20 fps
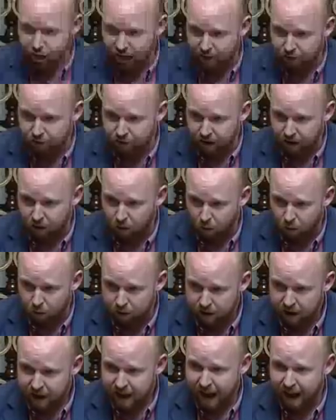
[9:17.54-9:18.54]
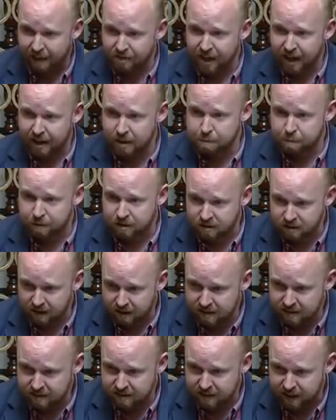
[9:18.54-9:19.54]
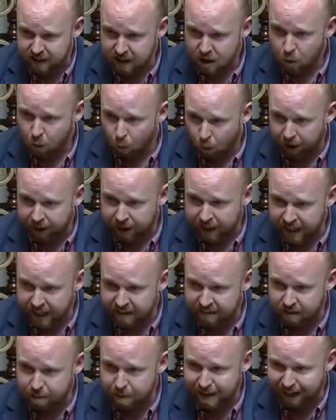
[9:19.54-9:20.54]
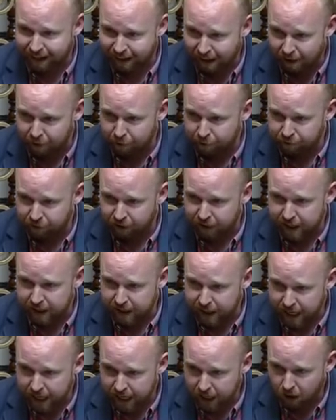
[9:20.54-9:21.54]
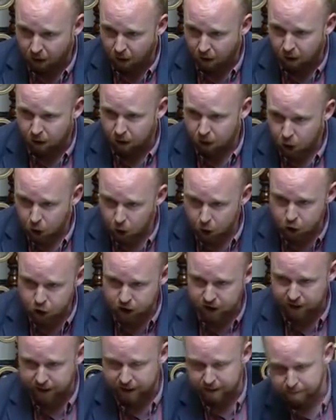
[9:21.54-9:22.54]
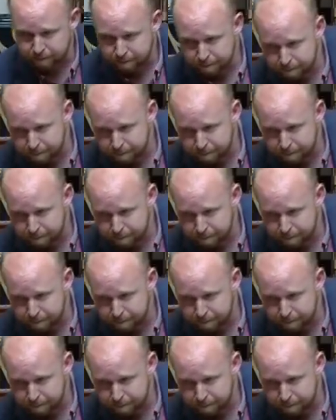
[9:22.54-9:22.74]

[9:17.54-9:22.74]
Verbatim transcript: challenged in court, and that is precisely what needs to be clarified in law urgently.